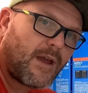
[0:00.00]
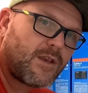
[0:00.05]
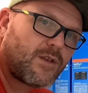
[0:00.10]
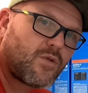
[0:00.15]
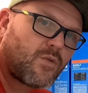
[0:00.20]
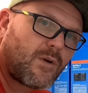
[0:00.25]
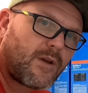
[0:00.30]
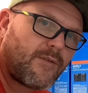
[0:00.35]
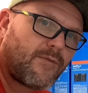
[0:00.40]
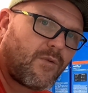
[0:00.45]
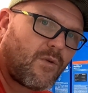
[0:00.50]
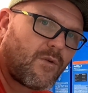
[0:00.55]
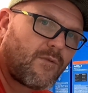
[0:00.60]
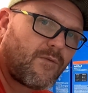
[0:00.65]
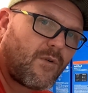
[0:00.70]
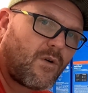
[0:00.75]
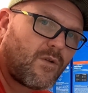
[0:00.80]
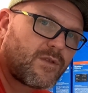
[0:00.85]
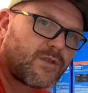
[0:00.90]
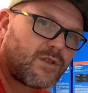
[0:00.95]
my twenty-four
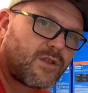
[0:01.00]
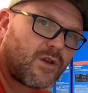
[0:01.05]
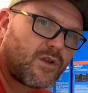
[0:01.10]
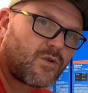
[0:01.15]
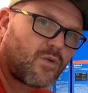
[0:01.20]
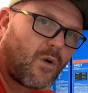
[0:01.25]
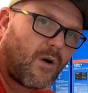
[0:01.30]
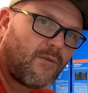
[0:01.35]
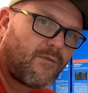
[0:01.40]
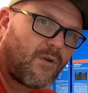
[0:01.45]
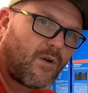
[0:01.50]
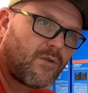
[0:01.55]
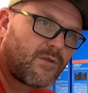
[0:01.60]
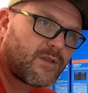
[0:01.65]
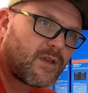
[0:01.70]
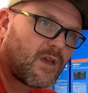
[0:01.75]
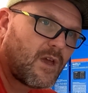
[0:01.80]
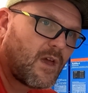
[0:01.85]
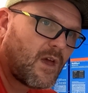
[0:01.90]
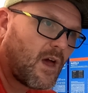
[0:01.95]
volt to twelve
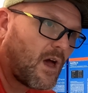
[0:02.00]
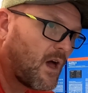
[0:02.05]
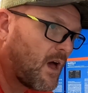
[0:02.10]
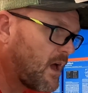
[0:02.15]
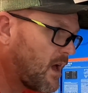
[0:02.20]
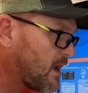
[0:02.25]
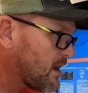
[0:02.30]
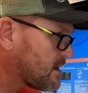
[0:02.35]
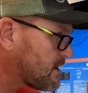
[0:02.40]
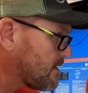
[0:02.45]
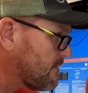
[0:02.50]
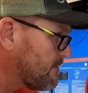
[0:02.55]
volt uh,